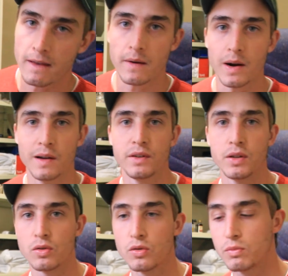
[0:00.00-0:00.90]
However,
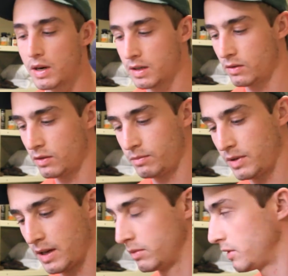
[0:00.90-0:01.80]
you might not
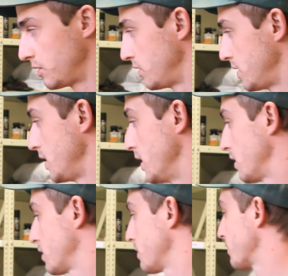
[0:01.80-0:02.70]
be able to see it.